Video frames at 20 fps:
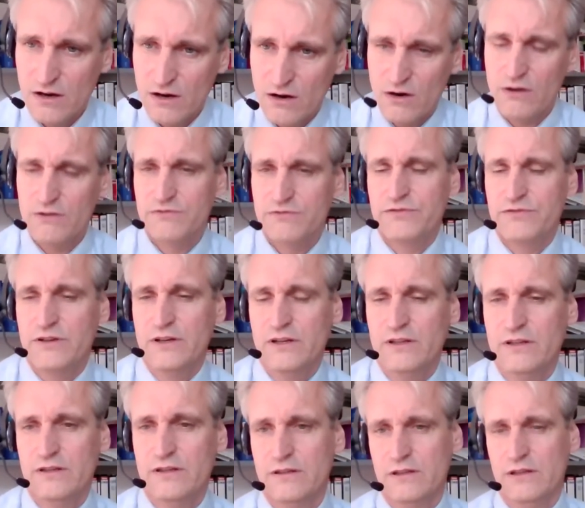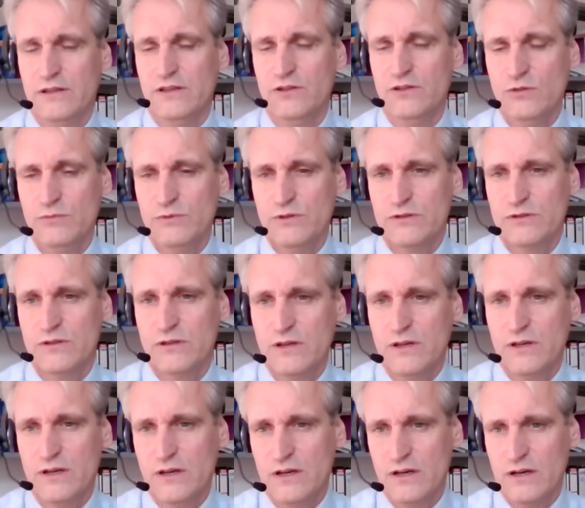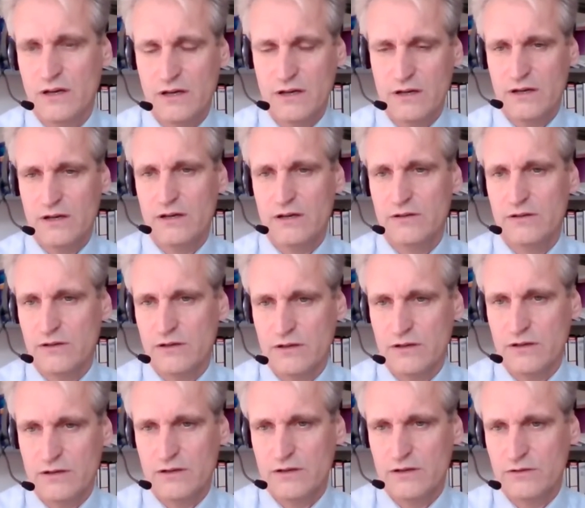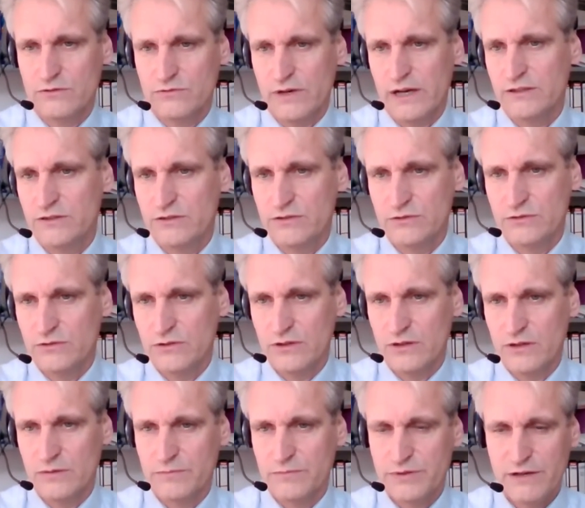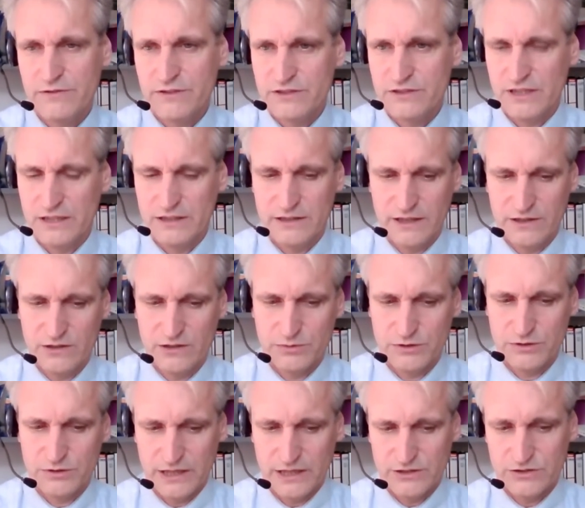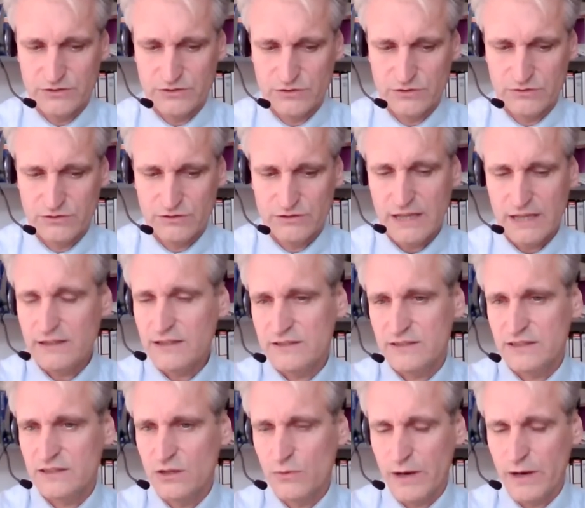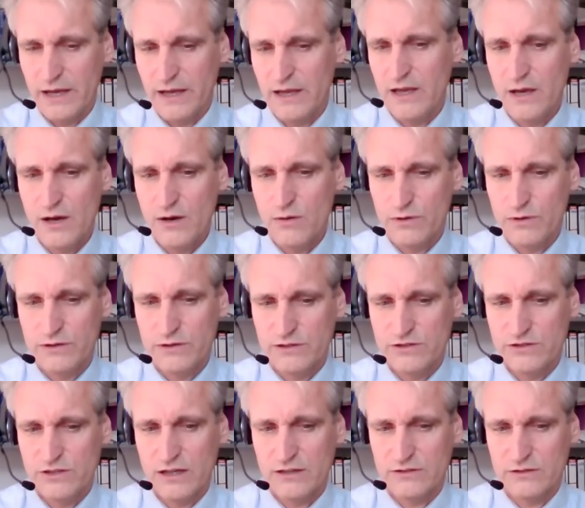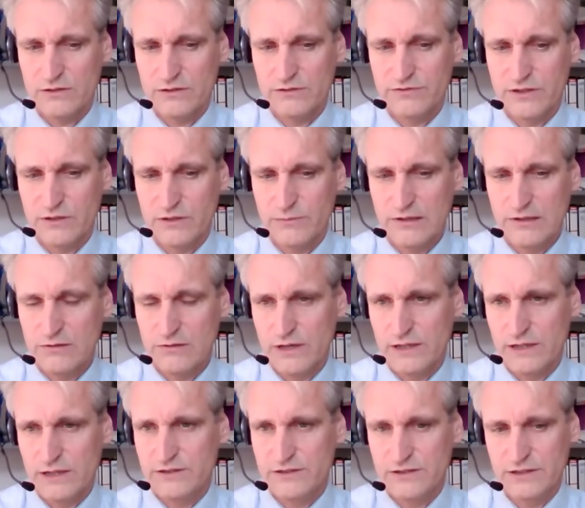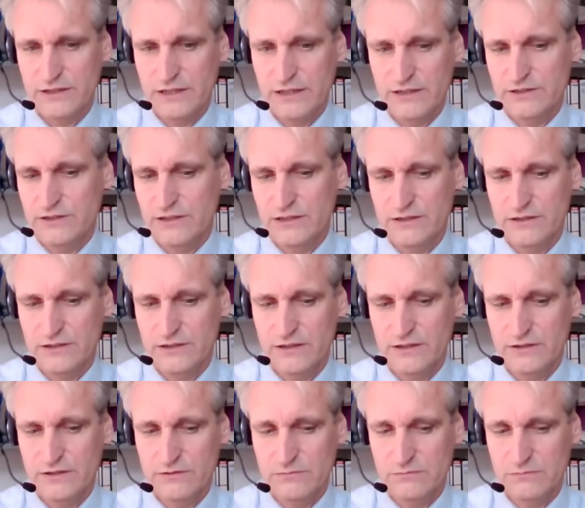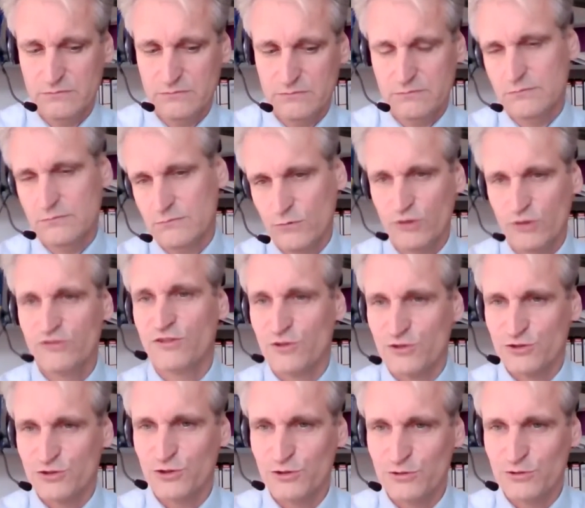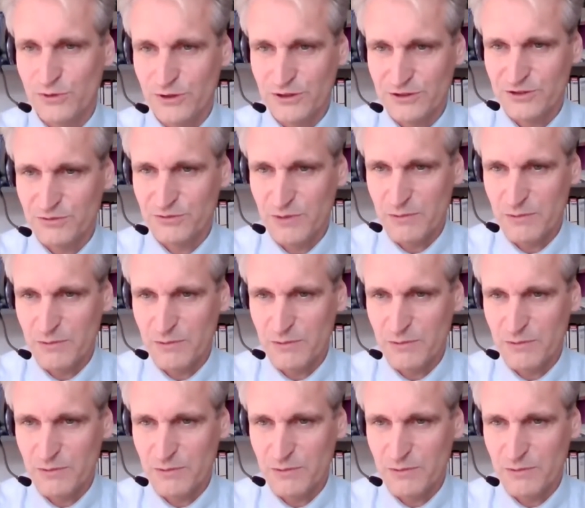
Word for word: of the human uh, uh, right to uh, privacy and data protection. So, so that is in a way what the Charter of Fundamental Rights is in, in not so short words,